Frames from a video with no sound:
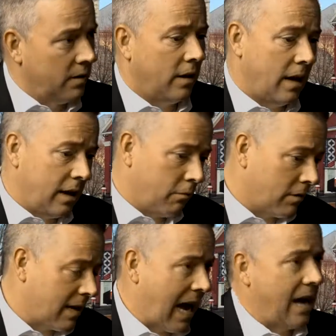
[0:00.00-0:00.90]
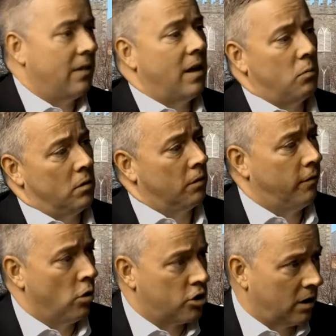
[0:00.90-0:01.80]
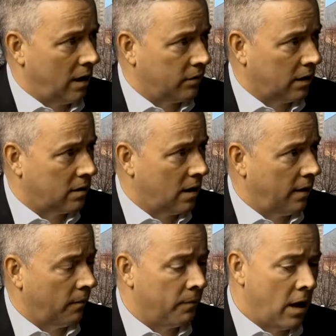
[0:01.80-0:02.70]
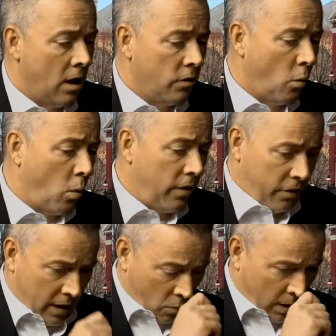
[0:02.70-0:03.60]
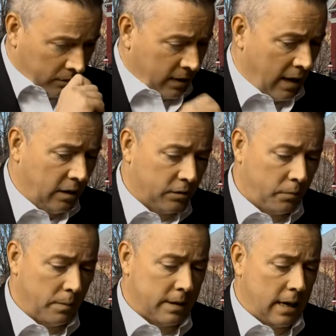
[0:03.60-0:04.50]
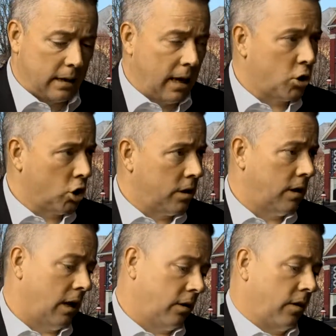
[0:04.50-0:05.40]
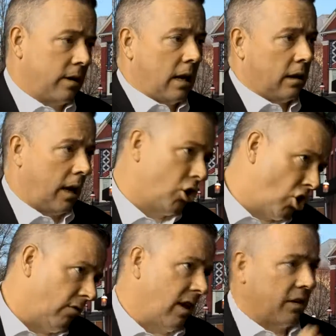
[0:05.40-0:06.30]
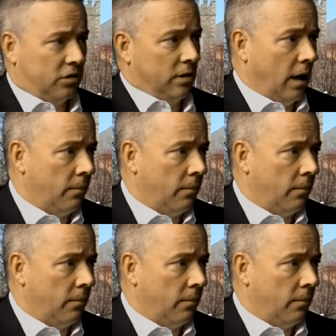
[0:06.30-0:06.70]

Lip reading: And then Eddie retired, and then we were fortunate enough to get David. The one thing, what I'm saying is, from the delegation today to the delegation of yesterday,